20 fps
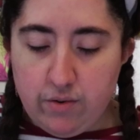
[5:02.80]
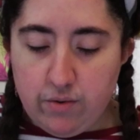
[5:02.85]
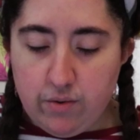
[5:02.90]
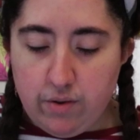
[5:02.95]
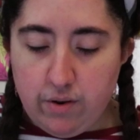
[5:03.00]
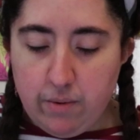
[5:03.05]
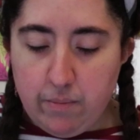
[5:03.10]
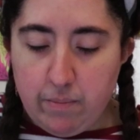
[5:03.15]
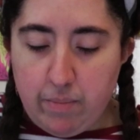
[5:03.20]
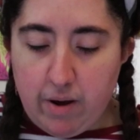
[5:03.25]
through
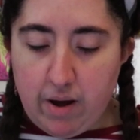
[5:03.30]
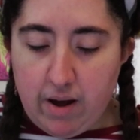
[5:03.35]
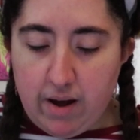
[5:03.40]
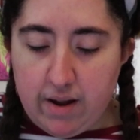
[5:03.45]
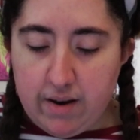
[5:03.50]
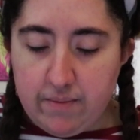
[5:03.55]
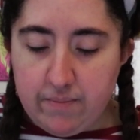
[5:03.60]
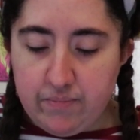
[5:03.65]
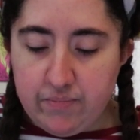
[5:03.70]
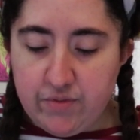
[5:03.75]
their
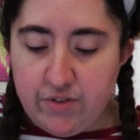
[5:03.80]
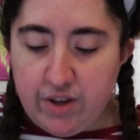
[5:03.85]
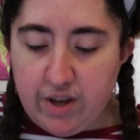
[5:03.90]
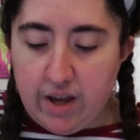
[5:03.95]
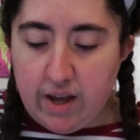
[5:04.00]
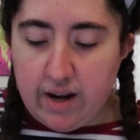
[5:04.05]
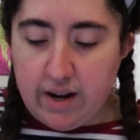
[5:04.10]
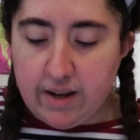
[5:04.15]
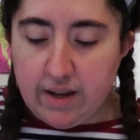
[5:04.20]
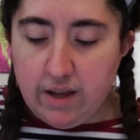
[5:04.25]
bond, she
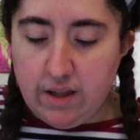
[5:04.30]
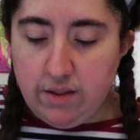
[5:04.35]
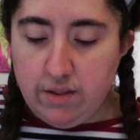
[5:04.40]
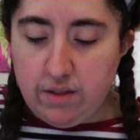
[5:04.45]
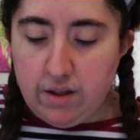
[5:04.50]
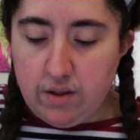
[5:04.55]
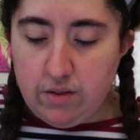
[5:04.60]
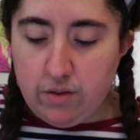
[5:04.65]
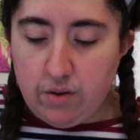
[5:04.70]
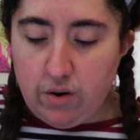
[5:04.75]
had a keen
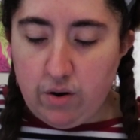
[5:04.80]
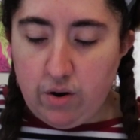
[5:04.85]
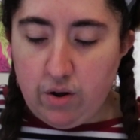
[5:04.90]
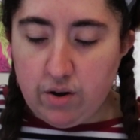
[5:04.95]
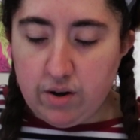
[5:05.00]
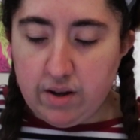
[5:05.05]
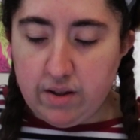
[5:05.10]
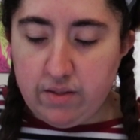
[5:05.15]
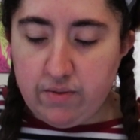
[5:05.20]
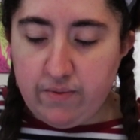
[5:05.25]
sense of
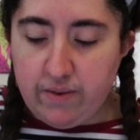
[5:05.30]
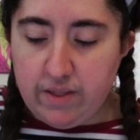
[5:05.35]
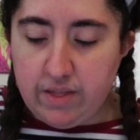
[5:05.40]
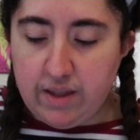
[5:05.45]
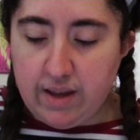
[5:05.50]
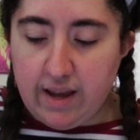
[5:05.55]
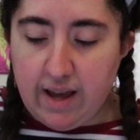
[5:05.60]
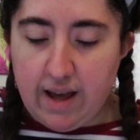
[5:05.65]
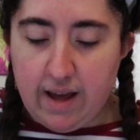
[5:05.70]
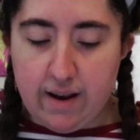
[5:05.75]
Loki's
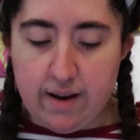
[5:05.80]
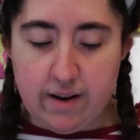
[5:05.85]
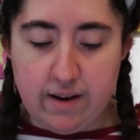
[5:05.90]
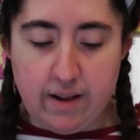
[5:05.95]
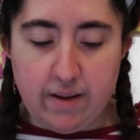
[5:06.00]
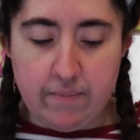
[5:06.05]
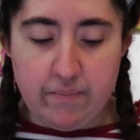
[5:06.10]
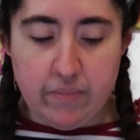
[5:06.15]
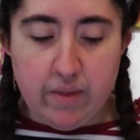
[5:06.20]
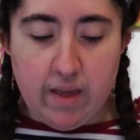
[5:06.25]

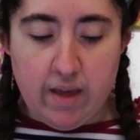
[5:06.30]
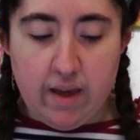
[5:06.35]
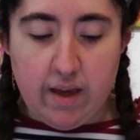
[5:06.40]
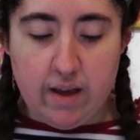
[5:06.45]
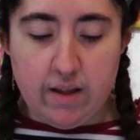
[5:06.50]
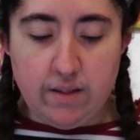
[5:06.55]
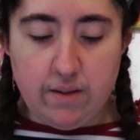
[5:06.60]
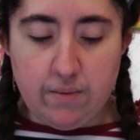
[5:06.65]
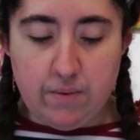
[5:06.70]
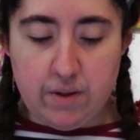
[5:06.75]
physicality,
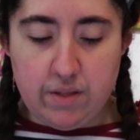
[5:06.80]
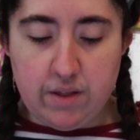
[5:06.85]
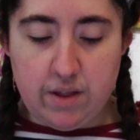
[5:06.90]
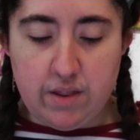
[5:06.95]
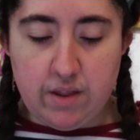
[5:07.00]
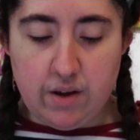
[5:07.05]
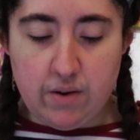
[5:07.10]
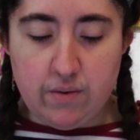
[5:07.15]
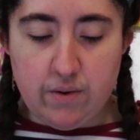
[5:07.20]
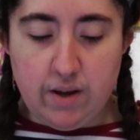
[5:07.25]
and there was a
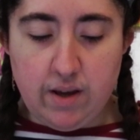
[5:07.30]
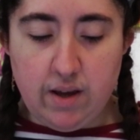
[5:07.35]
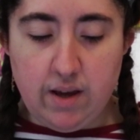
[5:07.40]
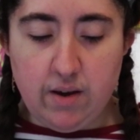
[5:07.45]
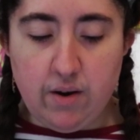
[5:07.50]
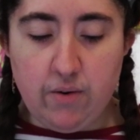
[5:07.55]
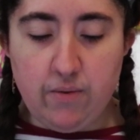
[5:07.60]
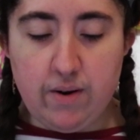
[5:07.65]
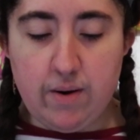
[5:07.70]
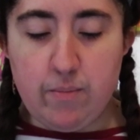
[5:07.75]
degree
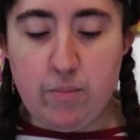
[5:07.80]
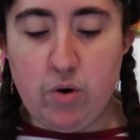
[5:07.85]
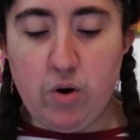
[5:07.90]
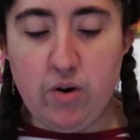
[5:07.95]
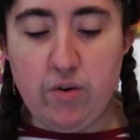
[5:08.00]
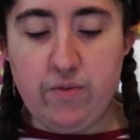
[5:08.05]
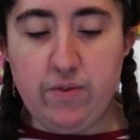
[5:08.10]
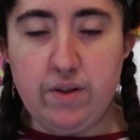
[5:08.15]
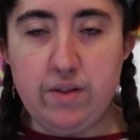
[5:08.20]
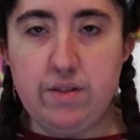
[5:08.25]
of
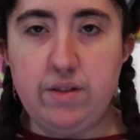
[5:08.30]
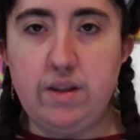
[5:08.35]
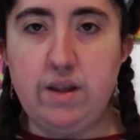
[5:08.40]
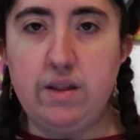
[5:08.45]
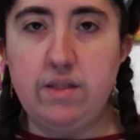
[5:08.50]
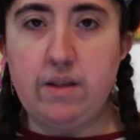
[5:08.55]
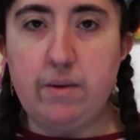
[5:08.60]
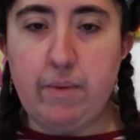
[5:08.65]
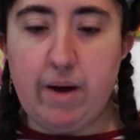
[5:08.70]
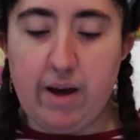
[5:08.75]

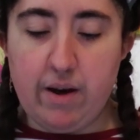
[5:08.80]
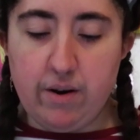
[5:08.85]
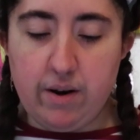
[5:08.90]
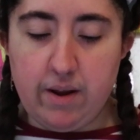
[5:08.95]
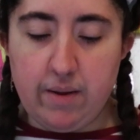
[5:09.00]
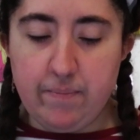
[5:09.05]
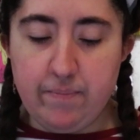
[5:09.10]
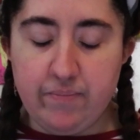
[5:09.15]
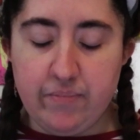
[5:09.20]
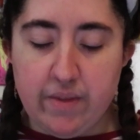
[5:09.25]
amorphousness about
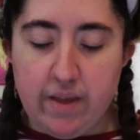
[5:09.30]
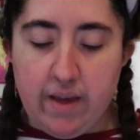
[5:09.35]
him,